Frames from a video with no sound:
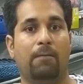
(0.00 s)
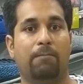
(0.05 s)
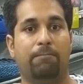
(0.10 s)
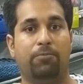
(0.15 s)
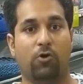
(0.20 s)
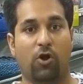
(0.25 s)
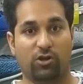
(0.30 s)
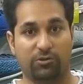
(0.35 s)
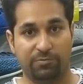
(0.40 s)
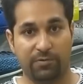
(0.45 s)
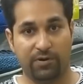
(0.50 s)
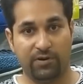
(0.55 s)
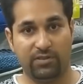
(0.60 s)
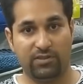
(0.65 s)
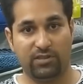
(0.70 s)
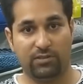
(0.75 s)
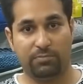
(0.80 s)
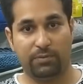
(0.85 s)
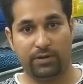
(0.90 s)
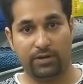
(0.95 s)
prosper in
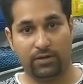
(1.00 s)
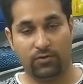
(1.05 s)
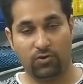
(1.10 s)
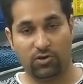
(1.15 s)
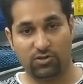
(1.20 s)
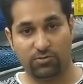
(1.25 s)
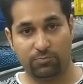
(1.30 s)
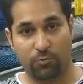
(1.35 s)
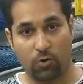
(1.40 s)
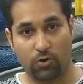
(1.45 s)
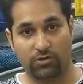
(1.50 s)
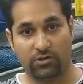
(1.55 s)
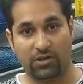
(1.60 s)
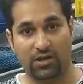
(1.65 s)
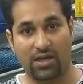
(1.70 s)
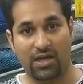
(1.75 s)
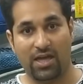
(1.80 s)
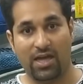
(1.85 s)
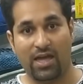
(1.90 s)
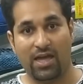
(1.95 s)
this particular sport.
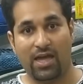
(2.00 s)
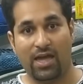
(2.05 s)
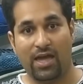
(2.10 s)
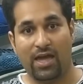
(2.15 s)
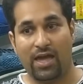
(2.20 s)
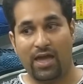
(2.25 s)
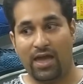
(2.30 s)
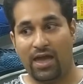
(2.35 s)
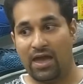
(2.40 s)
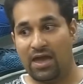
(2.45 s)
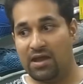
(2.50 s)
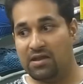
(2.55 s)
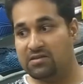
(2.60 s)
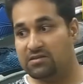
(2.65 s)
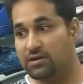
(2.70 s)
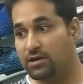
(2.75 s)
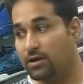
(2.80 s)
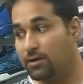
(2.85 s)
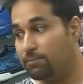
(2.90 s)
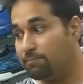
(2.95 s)

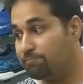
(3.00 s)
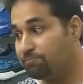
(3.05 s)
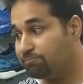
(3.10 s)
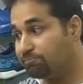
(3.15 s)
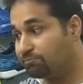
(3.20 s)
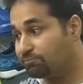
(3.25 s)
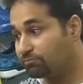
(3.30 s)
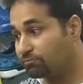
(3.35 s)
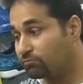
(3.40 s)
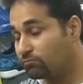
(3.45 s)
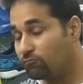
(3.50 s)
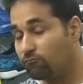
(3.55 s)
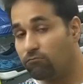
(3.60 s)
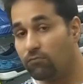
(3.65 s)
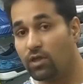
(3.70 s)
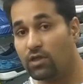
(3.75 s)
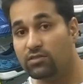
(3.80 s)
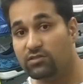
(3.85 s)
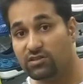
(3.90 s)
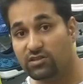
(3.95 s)
And
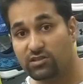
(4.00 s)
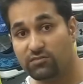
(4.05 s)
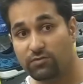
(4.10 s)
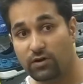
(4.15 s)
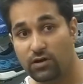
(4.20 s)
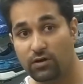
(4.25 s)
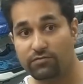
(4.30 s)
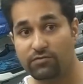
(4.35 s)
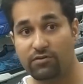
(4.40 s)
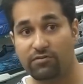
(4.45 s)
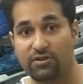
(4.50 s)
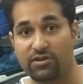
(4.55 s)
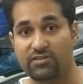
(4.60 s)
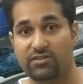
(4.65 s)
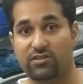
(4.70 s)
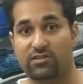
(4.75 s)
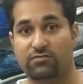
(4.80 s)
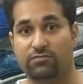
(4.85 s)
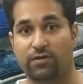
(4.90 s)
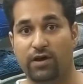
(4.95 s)
this is one of the
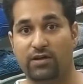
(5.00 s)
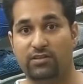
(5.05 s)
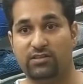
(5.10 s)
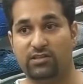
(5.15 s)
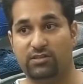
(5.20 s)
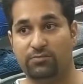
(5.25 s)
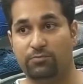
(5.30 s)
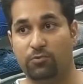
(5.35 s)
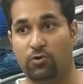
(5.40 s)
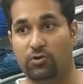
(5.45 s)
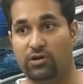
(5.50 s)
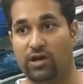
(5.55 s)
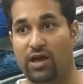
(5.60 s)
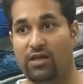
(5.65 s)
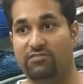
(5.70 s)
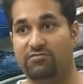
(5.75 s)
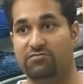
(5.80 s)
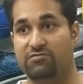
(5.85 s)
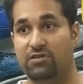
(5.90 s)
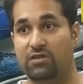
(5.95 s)
reasons why this sport
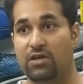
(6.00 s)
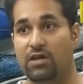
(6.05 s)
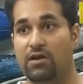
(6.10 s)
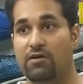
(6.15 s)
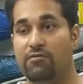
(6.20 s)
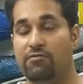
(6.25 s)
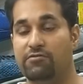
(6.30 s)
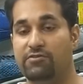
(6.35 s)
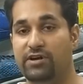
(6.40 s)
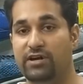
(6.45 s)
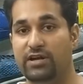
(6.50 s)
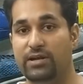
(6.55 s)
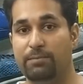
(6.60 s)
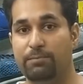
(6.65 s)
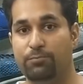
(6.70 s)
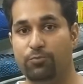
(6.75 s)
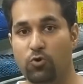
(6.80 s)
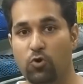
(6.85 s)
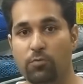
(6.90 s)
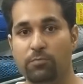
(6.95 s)
has really
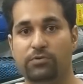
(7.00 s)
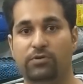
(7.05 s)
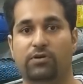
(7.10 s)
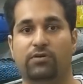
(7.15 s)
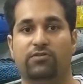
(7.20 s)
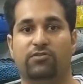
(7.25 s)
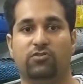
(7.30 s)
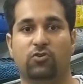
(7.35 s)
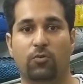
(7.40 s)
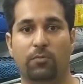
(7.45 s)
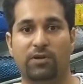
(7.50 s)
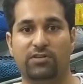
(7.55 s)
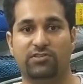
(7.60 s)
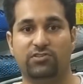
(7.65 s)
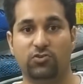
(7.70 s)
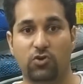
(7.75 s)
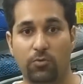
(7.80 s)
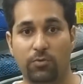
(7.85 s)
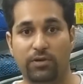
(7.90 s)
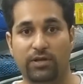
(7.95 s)
boomed so much
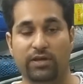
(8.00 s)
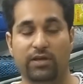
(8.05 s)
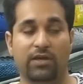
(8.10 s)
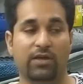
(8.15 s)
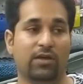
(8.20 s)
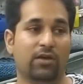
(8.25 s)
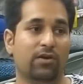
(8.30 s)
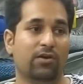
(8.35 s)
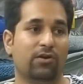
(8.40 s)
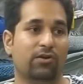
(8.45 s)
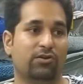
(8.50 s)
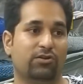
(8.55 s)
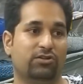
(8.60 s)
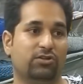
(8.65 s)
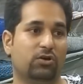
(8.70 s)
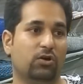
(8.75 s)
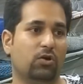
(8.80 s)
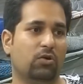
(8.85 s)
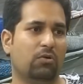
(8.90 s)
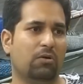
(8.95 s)
globally.
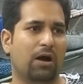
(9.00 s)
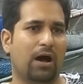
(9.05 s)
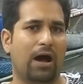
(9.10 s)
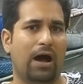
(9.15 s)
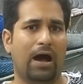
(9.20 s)
So